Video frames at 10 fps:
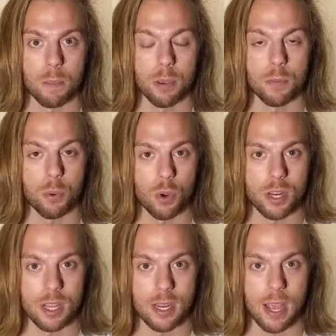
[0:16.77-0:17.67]

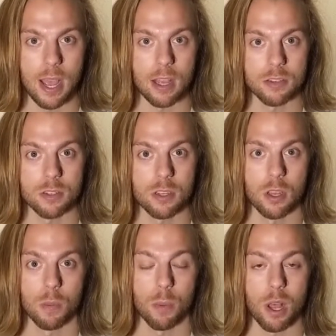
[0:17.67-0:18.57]
pinpointed as
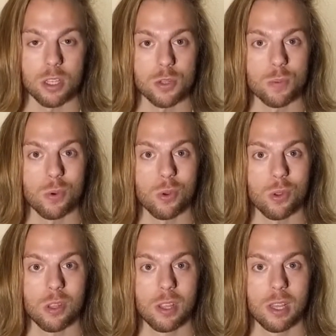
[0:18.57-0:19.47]

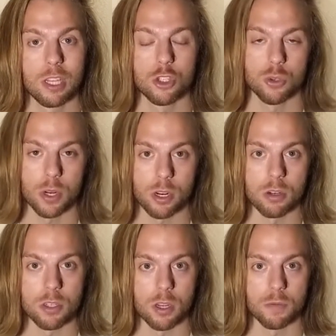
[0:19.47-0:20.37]
possible
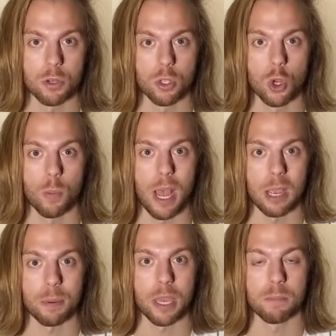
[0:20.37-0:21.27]
triggers of your low
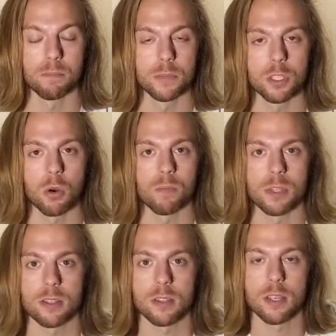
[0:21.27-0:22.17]
back pain. So
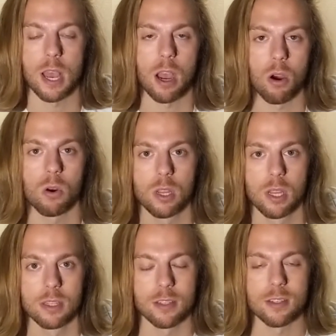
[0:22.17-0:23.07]
this is
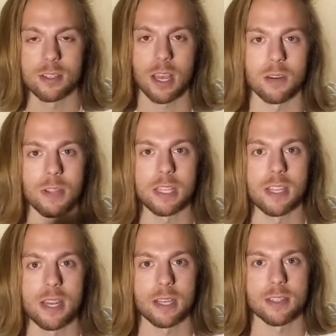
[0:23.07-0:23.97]
kind of like the
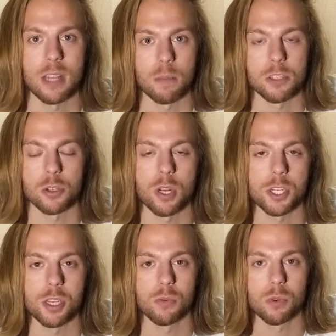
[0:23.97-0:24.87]
next step.
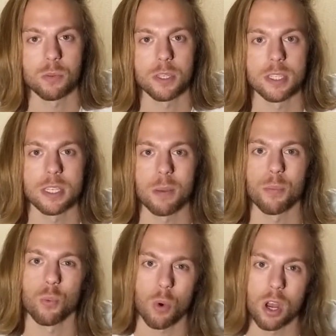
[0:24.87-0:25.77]
Stretching would be step
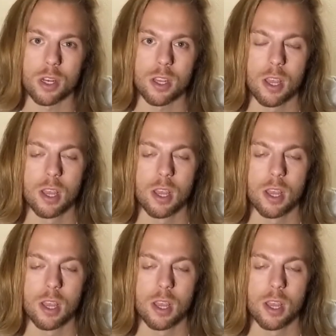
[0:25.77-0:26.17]
one.